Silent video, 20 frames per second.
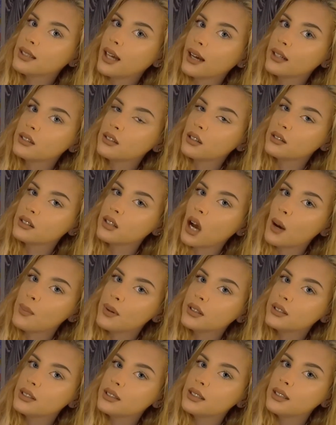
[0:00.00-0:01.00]
stacks on top
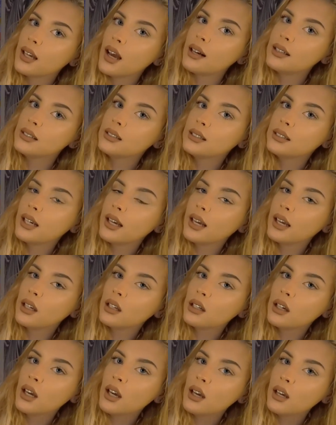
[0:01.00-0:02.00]
of the 10 gallon
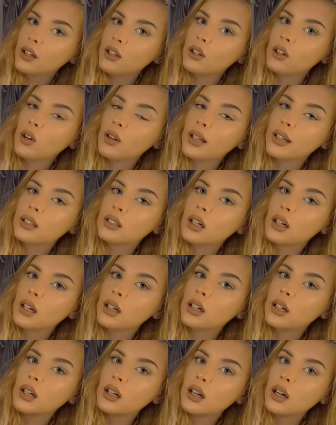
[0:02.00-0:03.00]
tank, you know, like
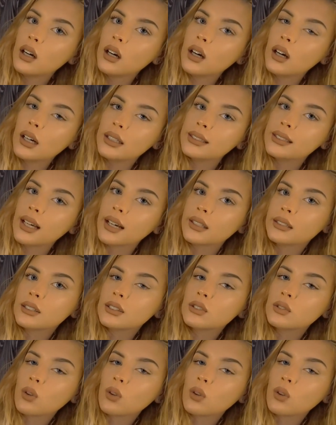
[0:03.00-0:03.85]
a second